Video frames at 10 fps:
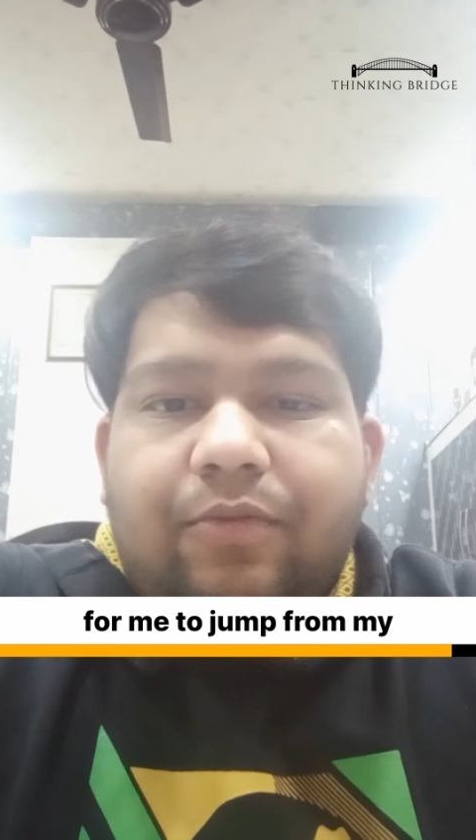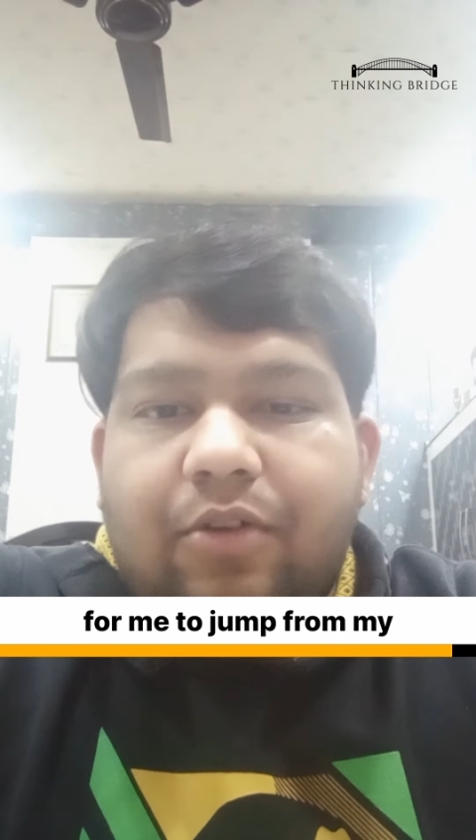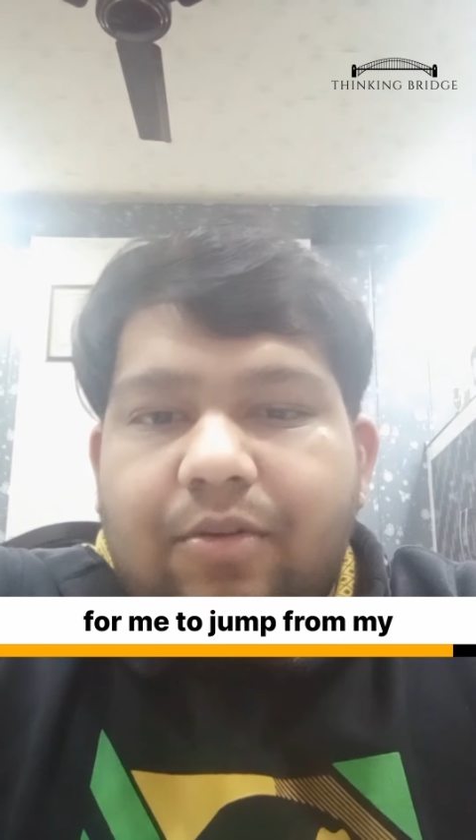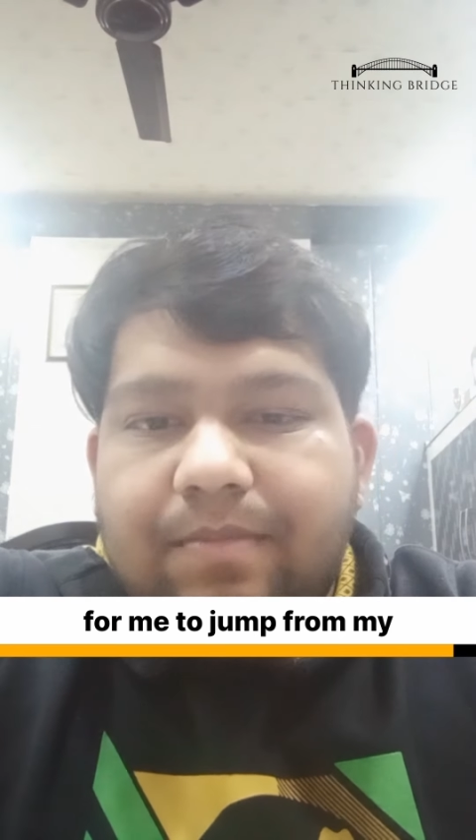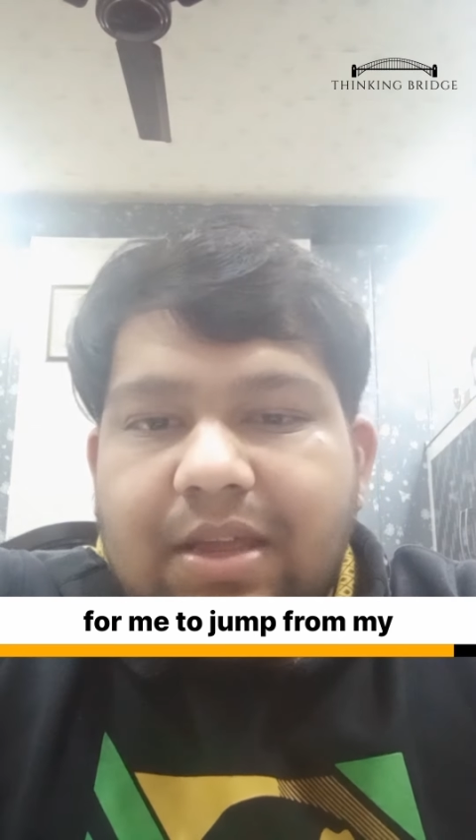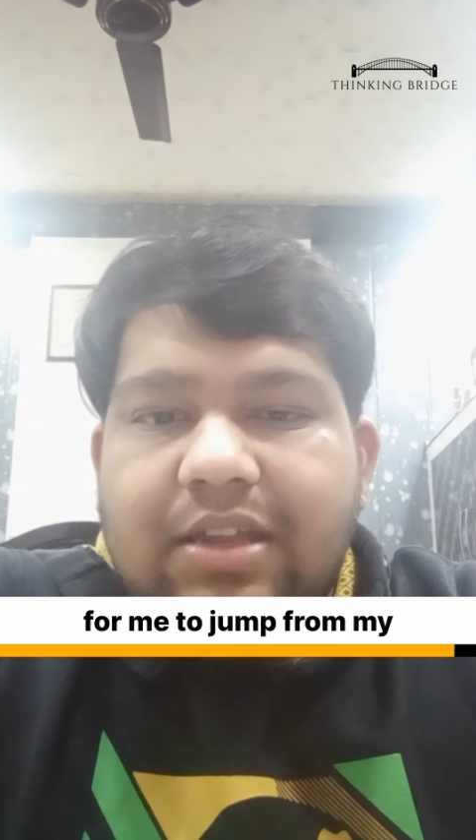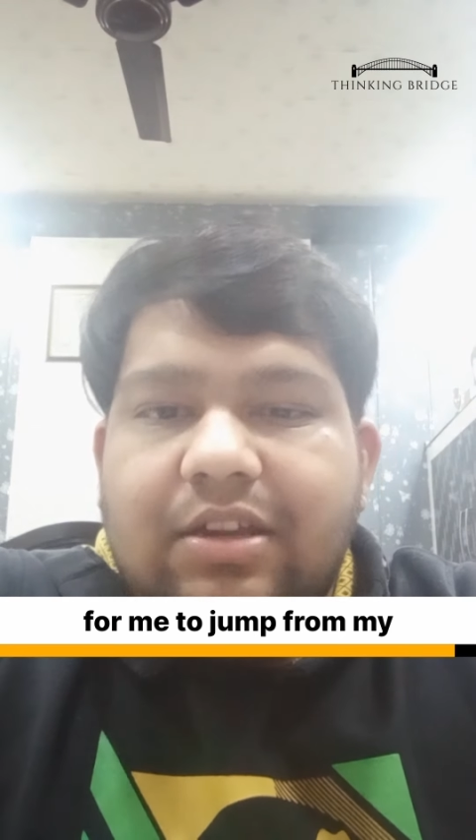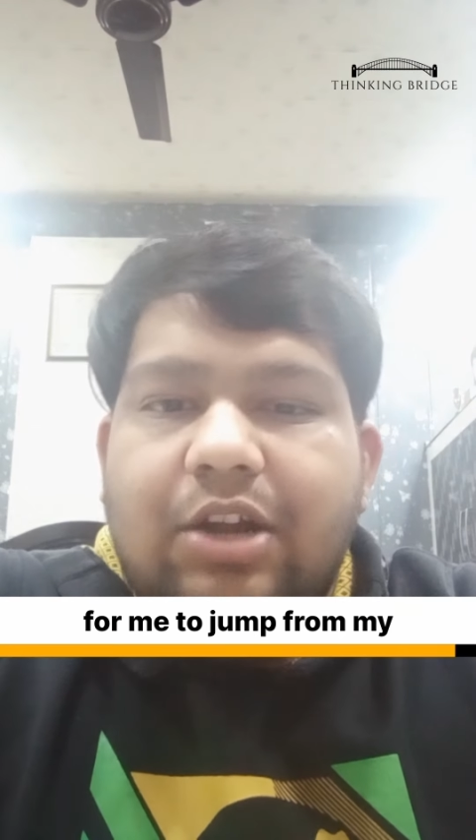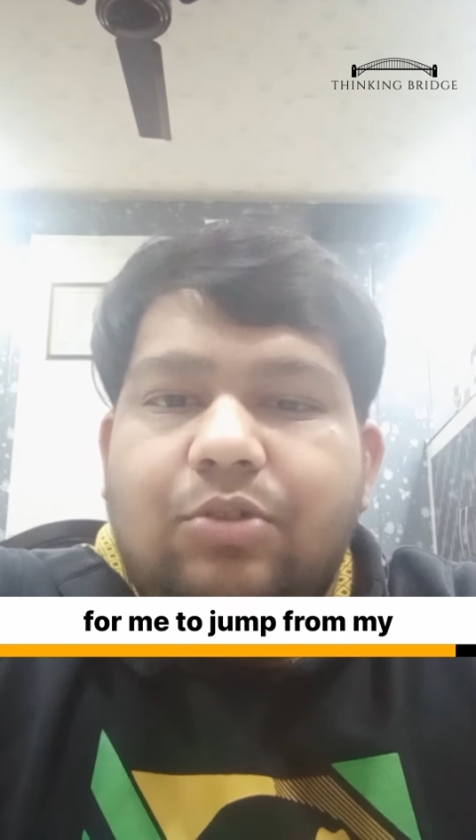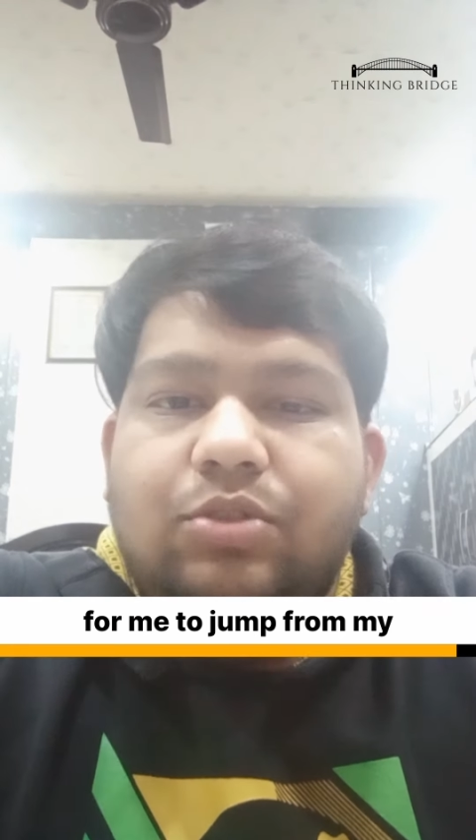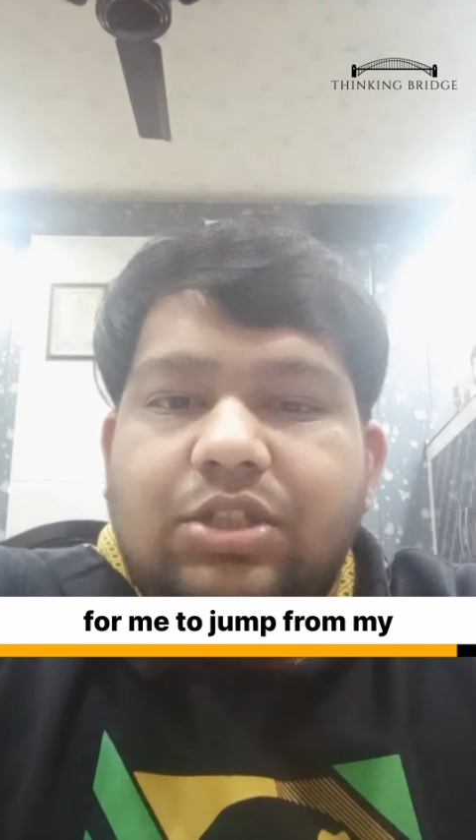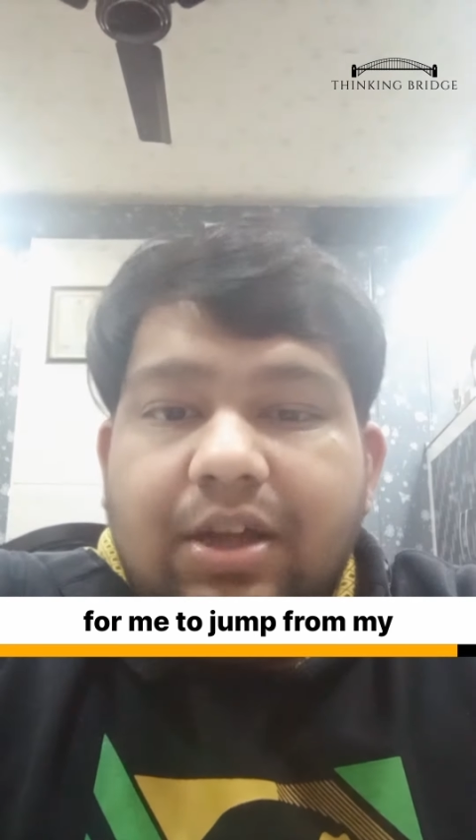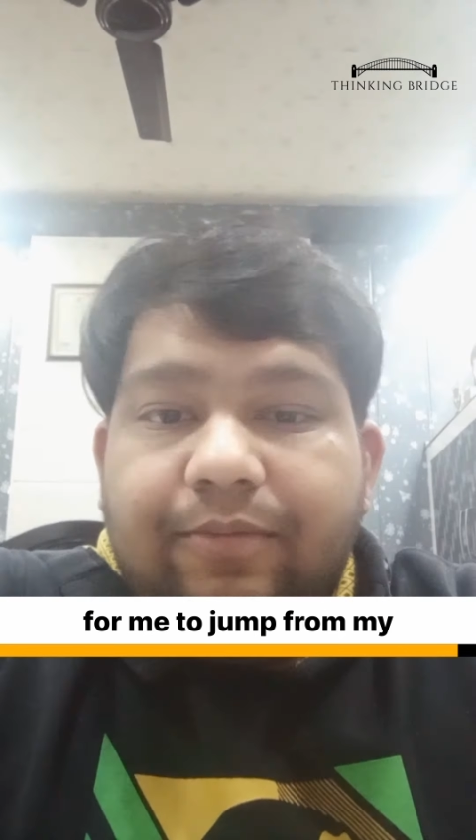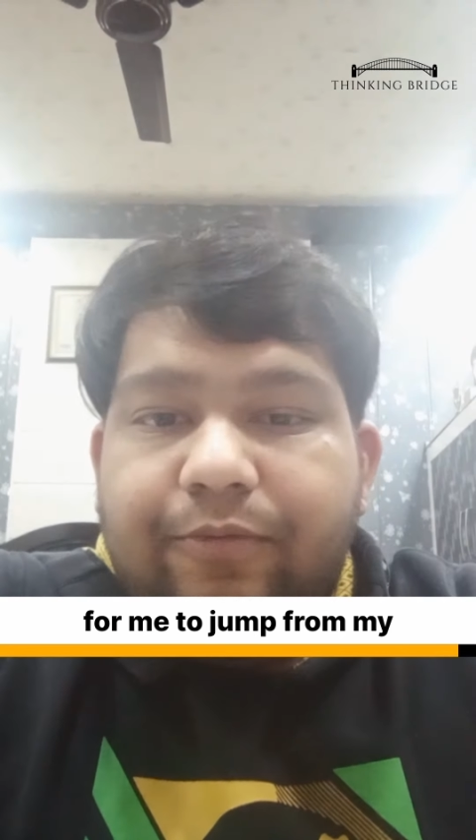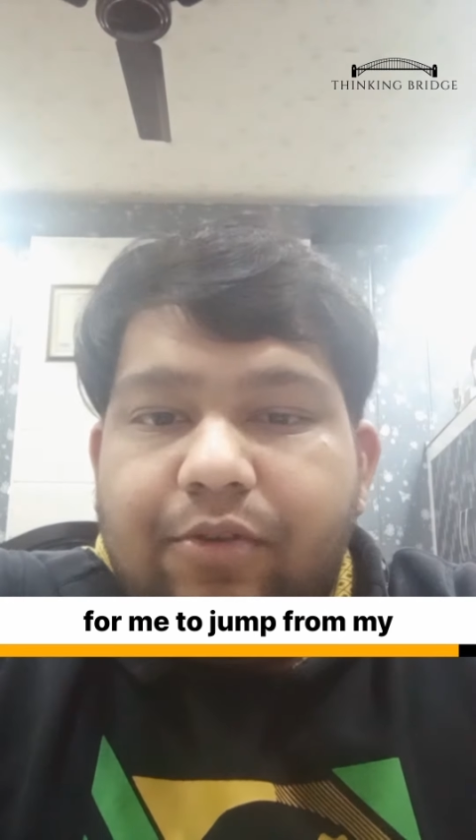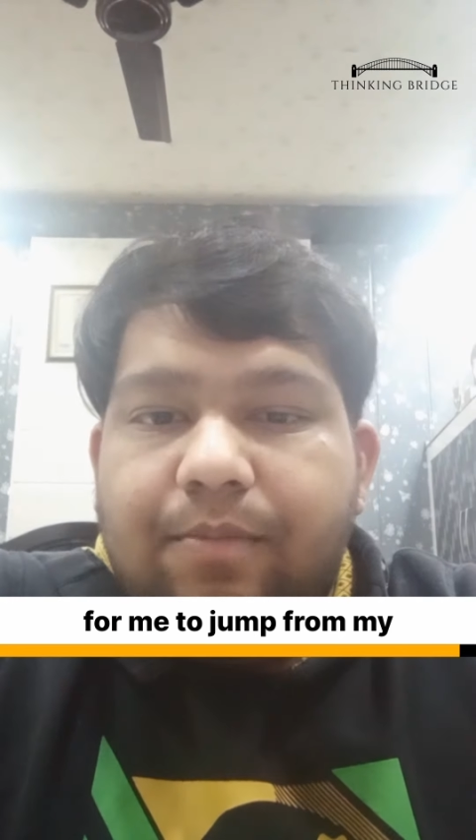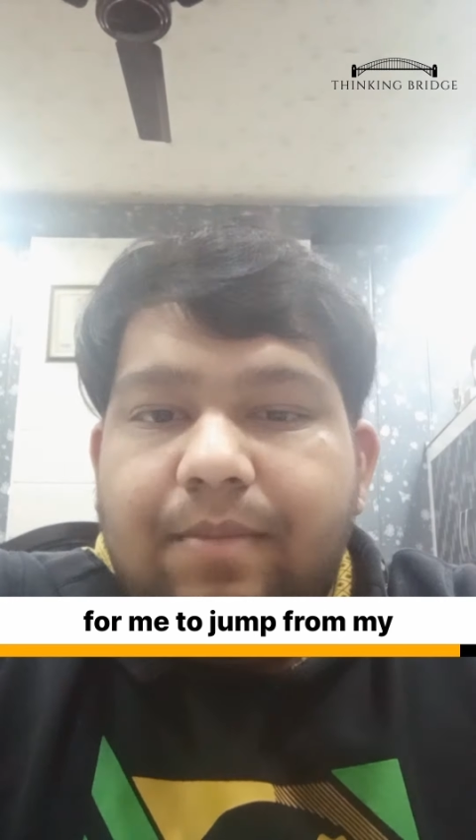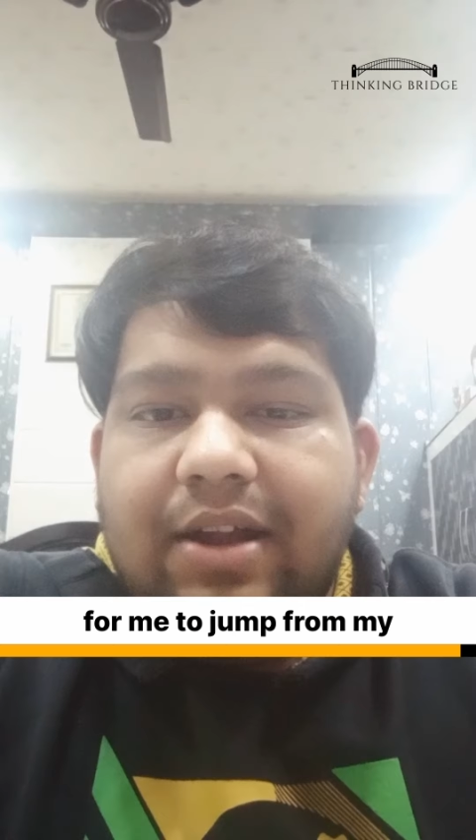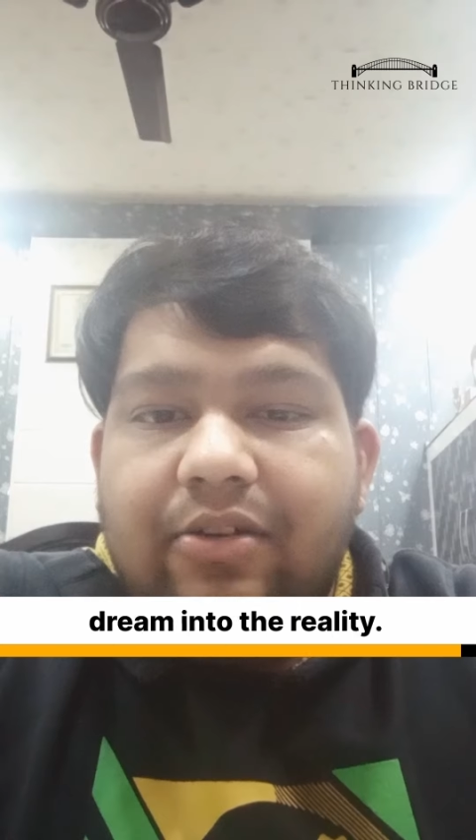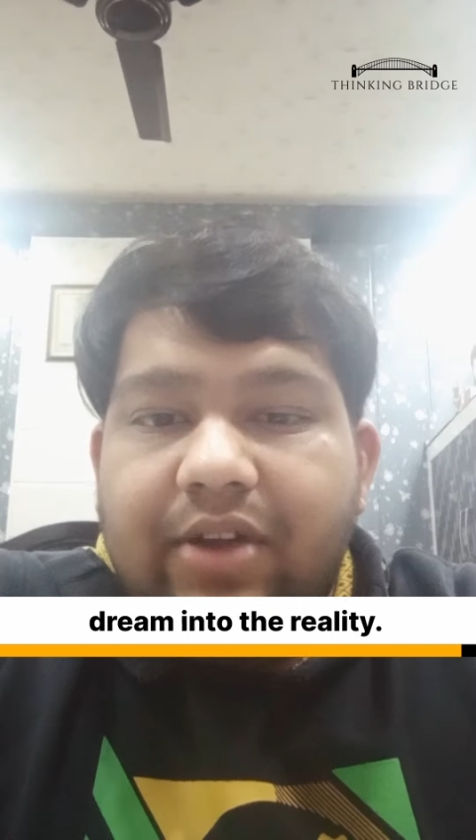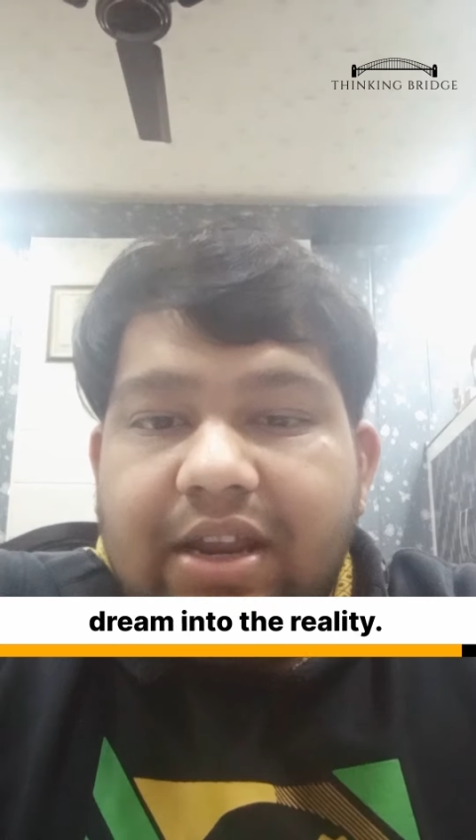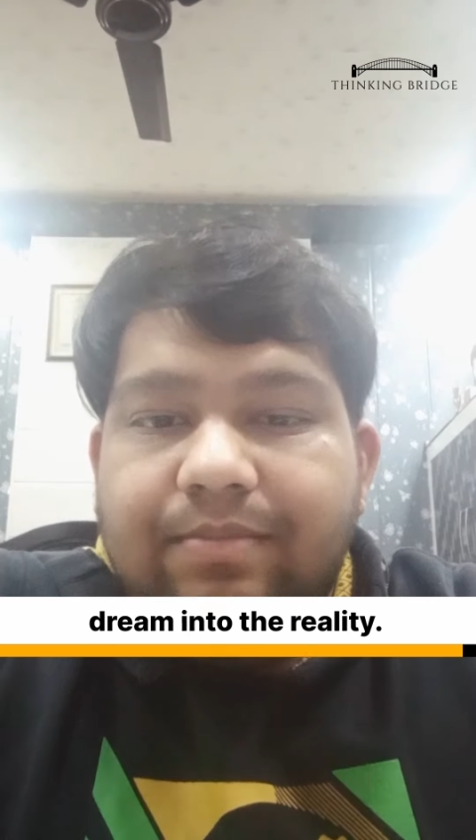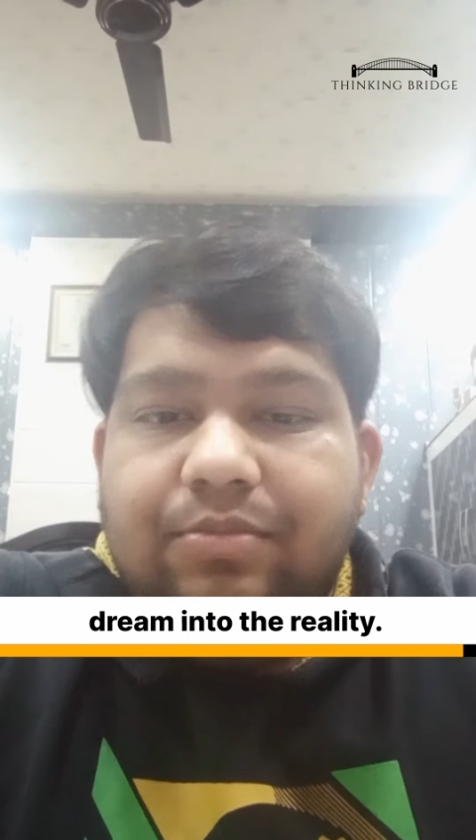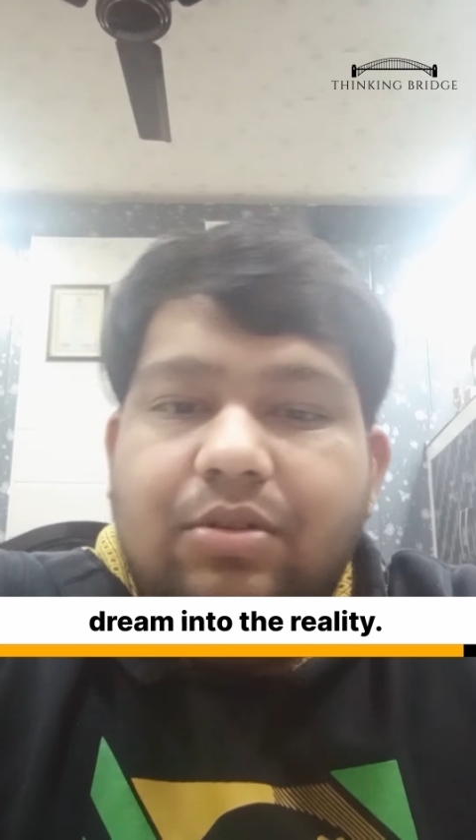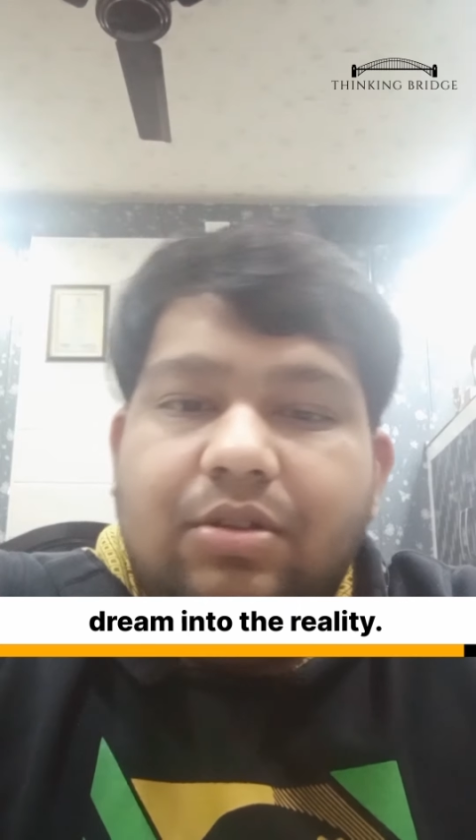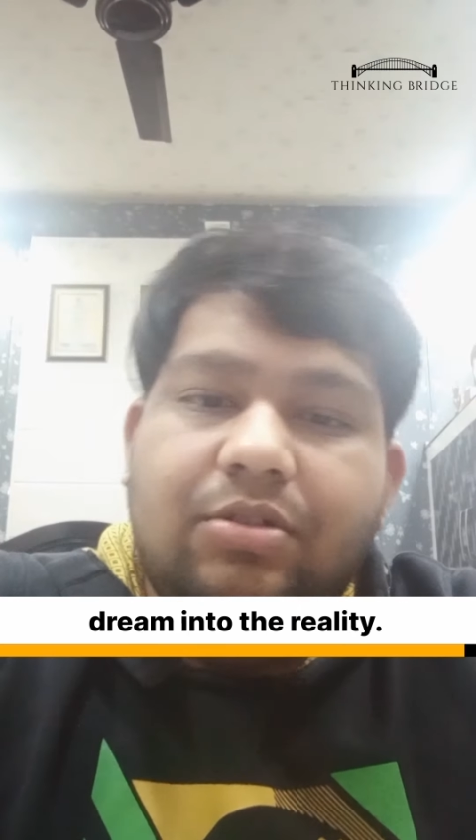for me to jump from my dream